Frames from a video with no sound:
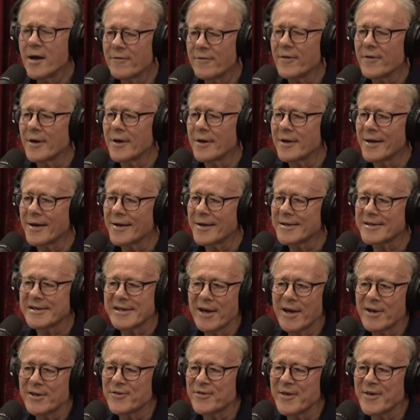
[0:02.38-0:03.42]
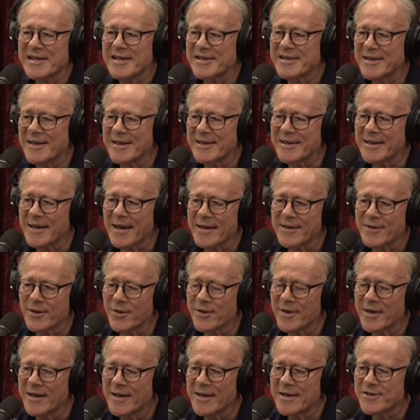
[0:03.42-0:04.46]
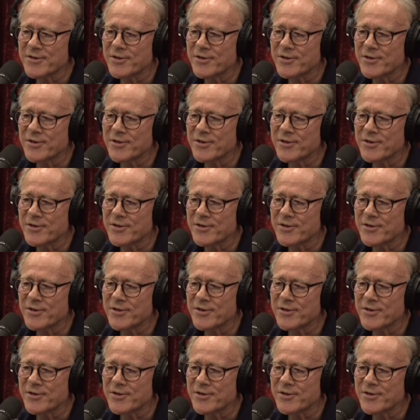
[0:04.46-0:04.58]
of it, and it sounds fascinating. I don't think he's